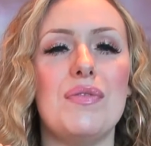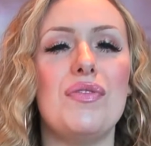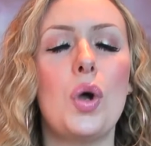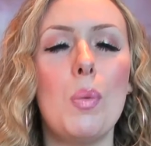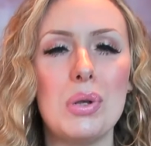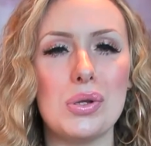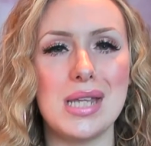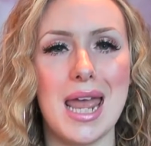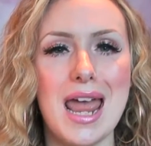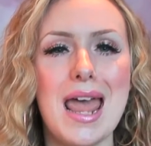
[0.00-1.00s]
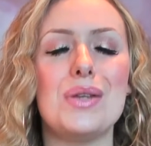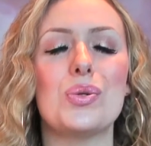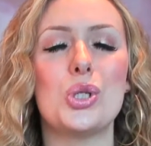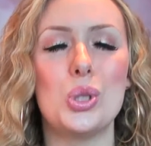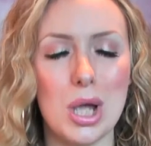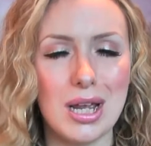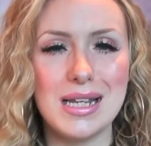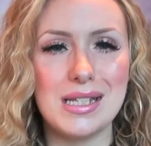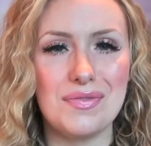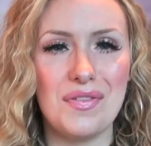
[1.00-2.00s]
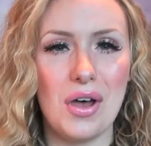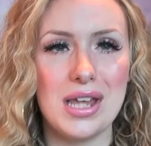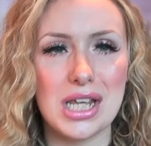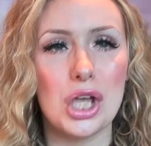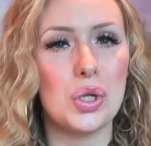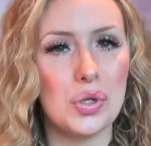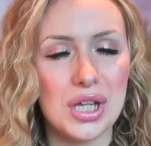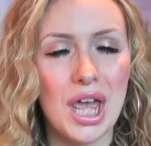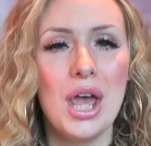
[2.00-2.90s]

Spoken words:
If you've got blonde hair and you're struggling to find a good